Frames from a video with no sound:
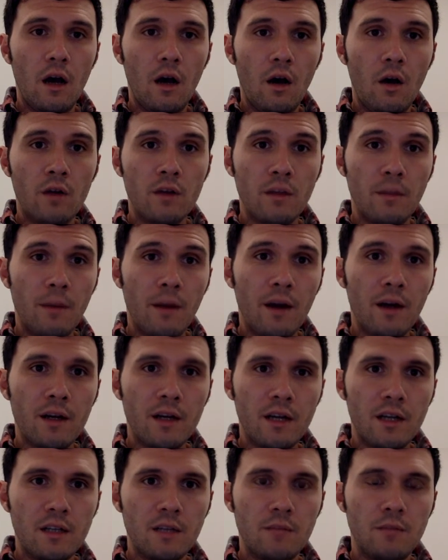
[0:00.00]
on the
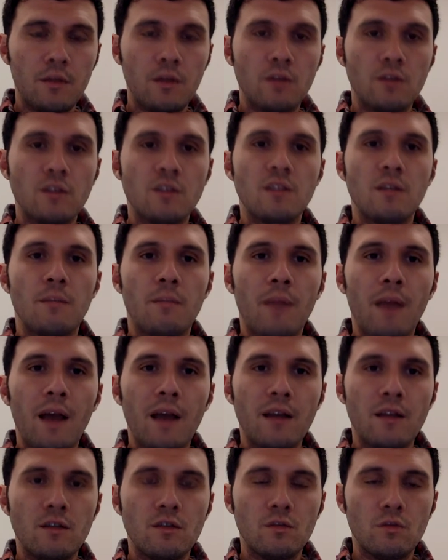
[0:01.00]
market because the
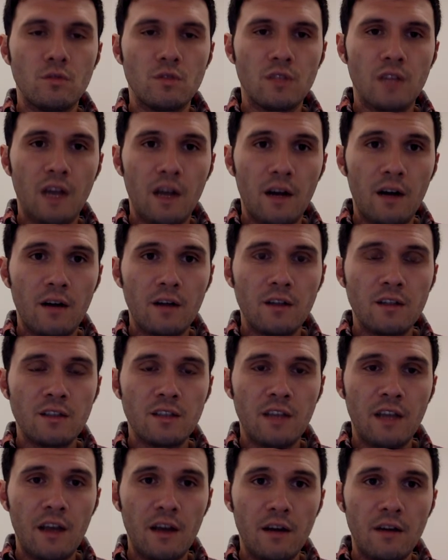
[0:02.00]
supply is too
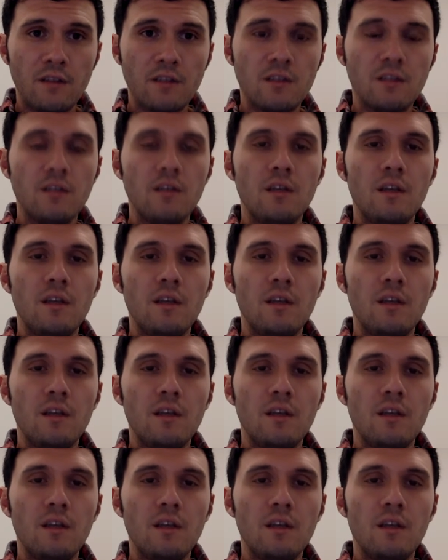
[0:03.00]
scarce,